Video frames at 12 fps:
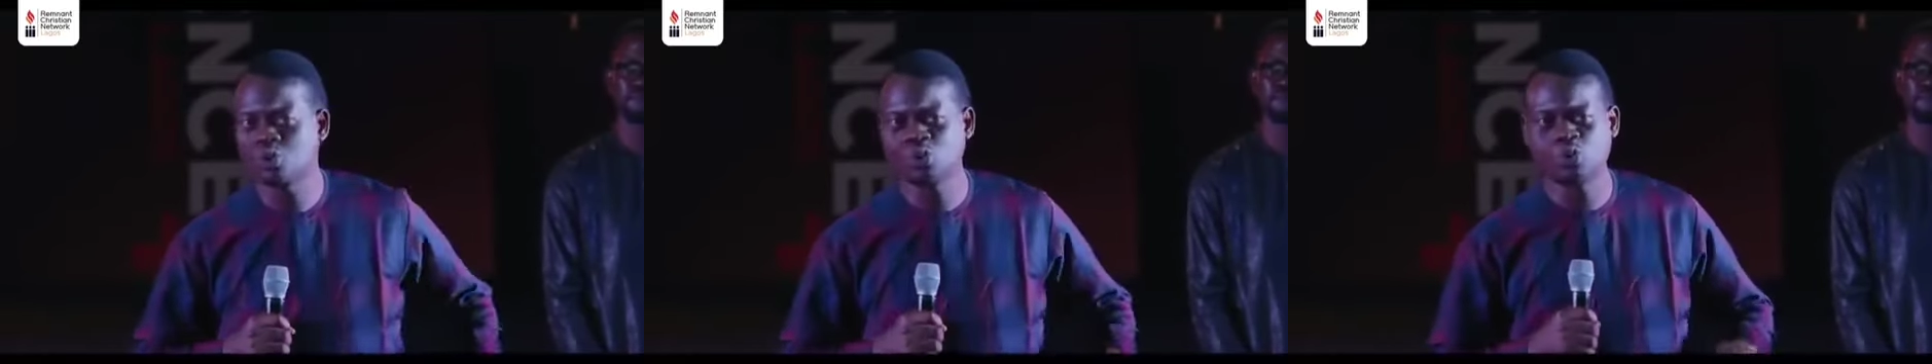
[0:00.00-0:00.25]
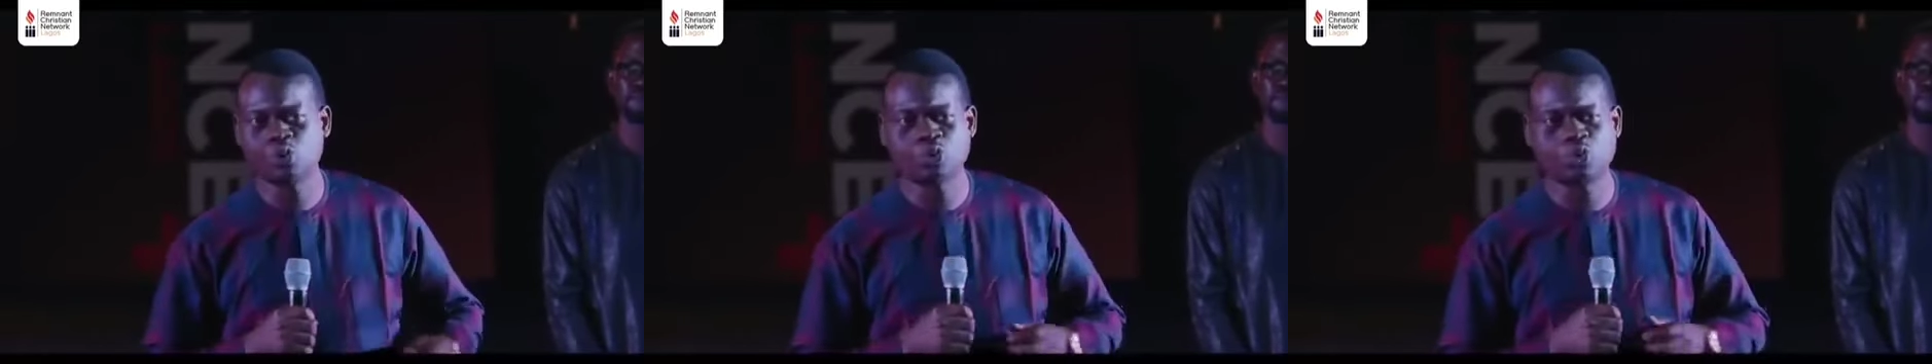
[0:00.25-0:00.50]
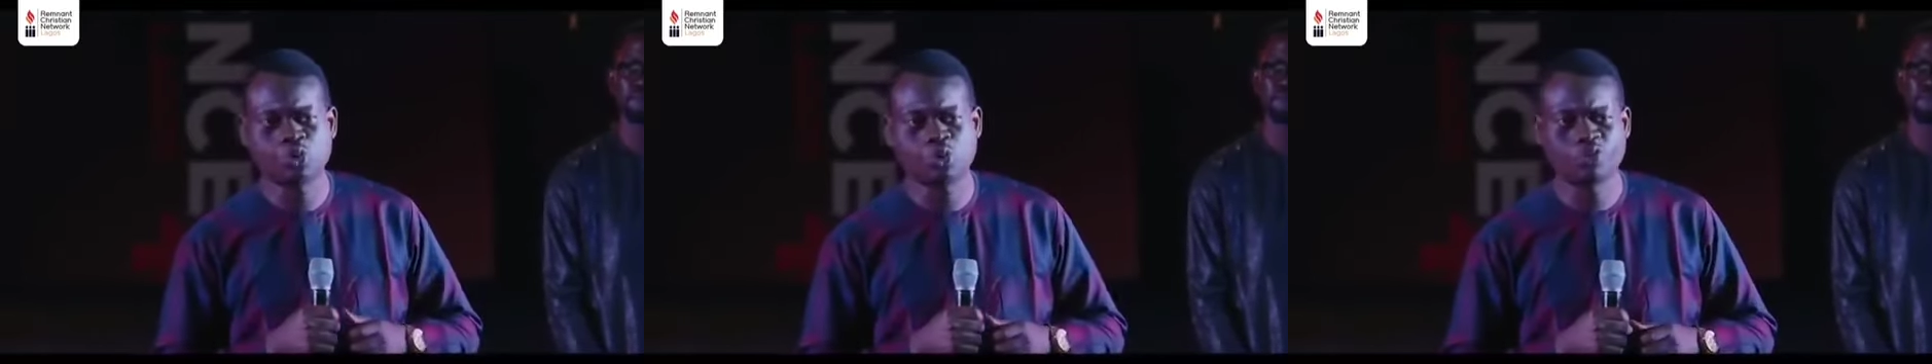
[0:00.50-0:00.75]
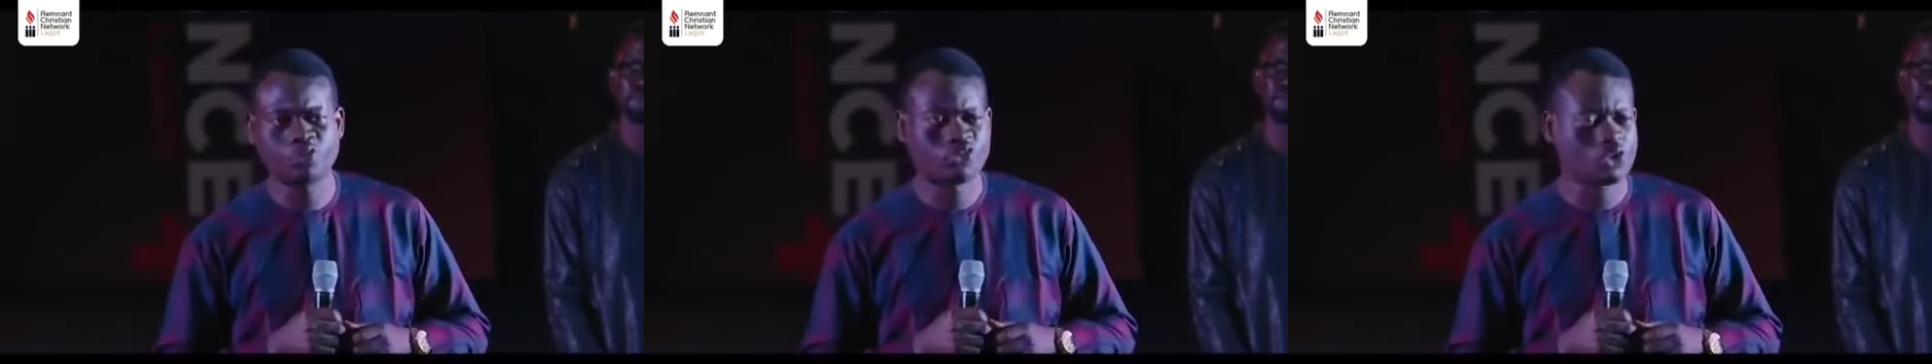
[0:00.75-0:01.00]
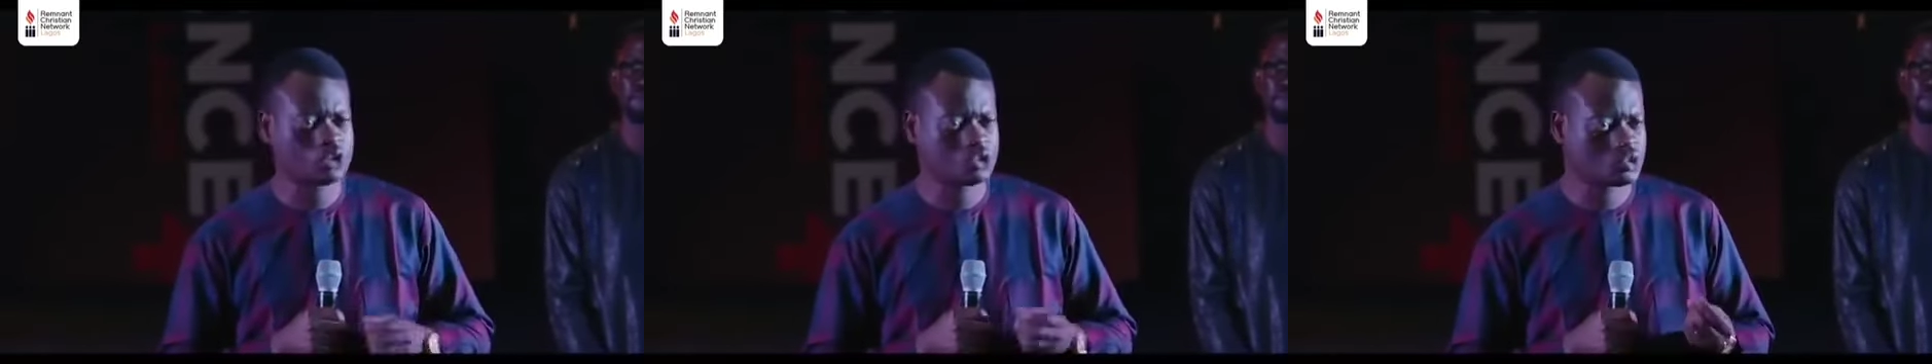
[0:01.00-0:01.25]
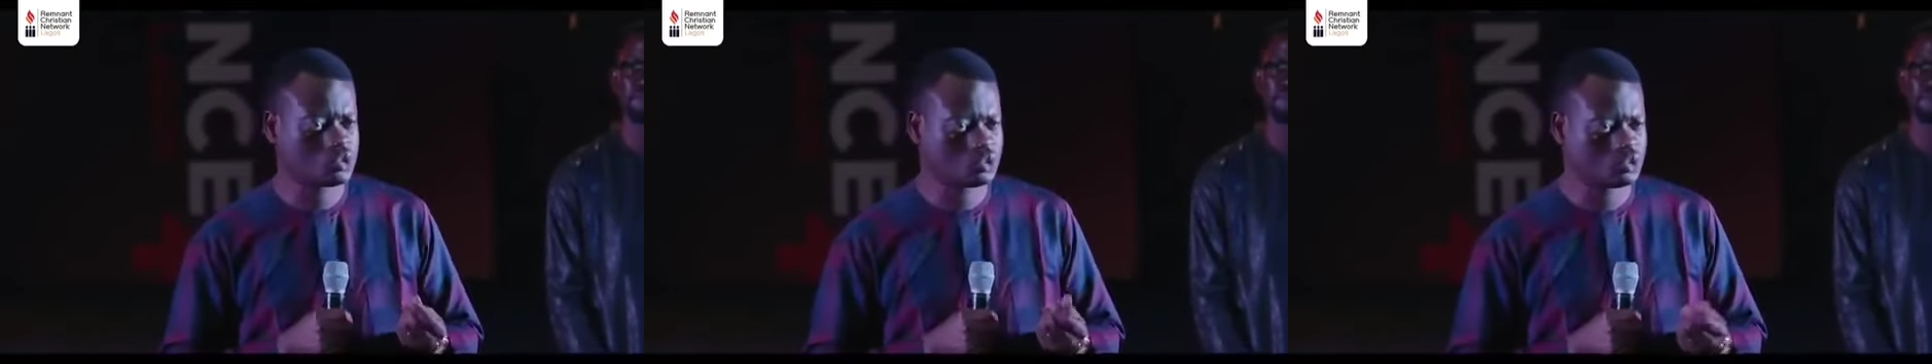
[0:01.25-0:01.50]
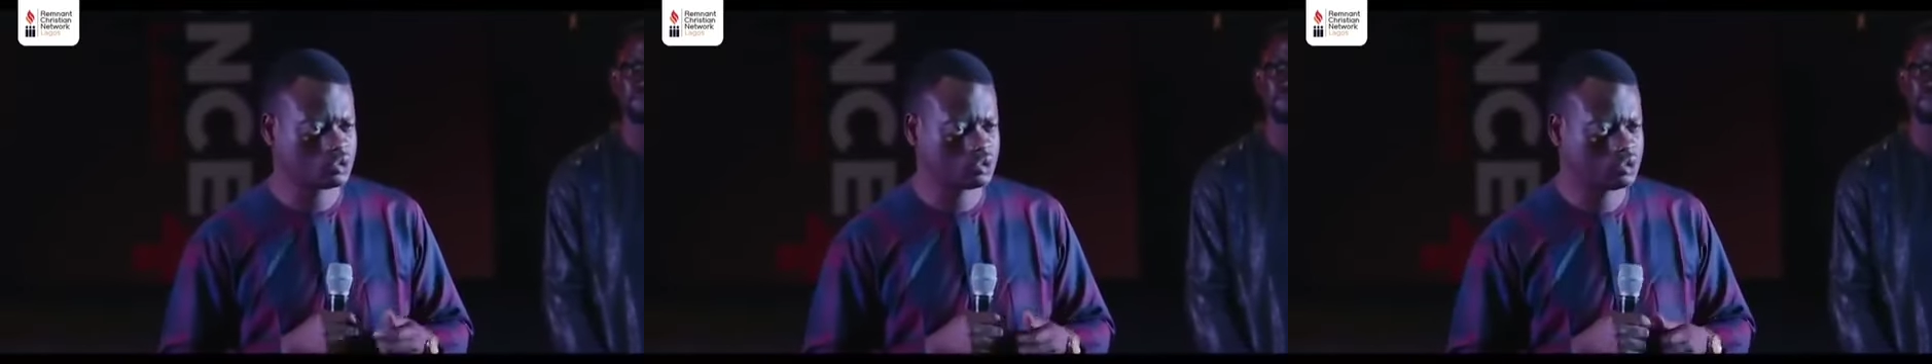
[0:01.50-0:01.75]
to falsehood,